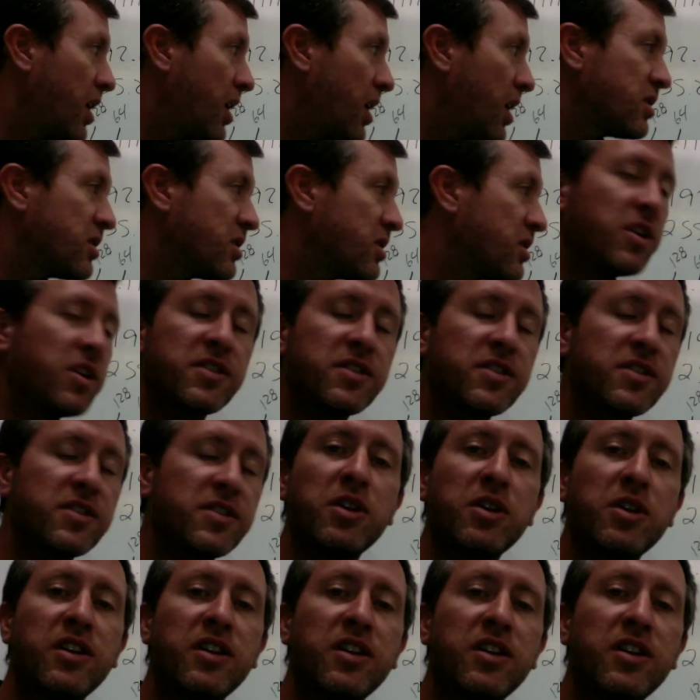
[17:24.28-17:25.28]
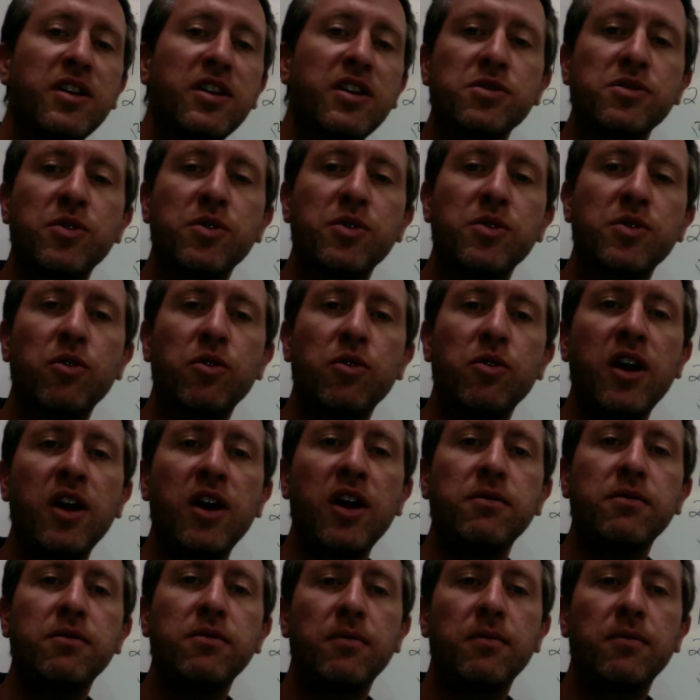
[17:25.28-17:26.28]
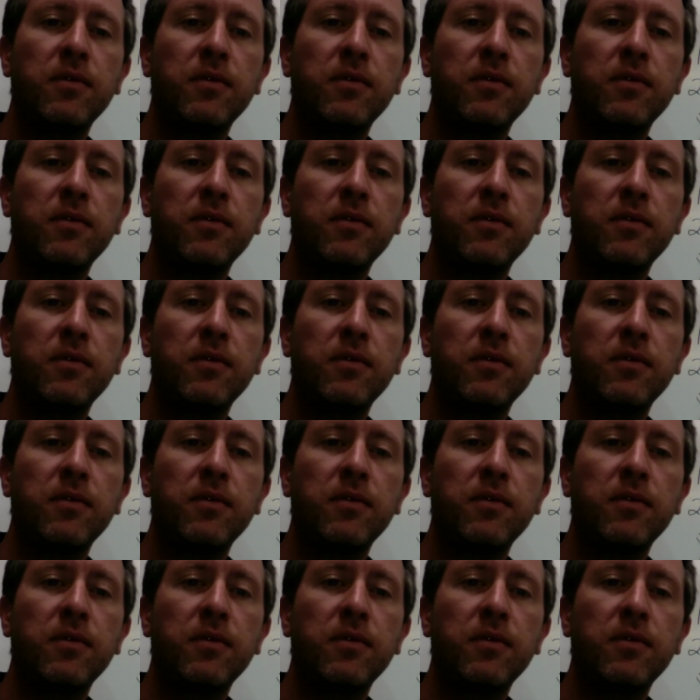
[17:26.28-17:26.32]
as well as how many networks we create,